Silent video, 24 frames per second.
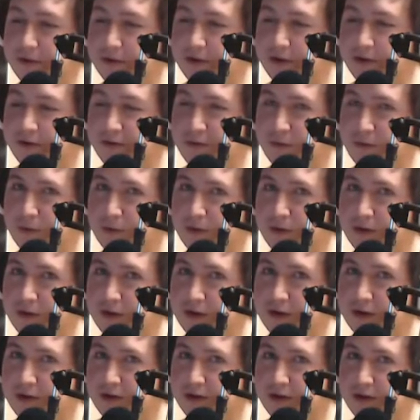4
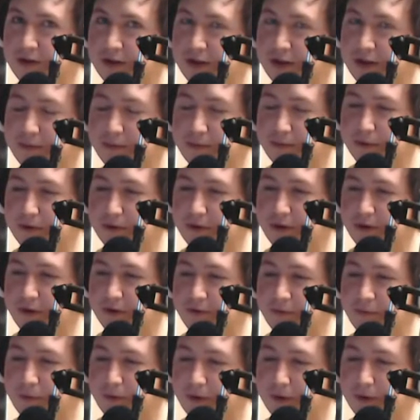series and the Persona
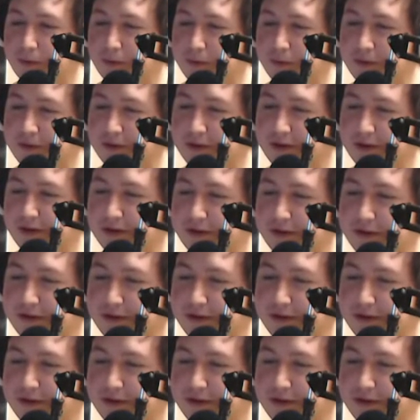4 Golden series.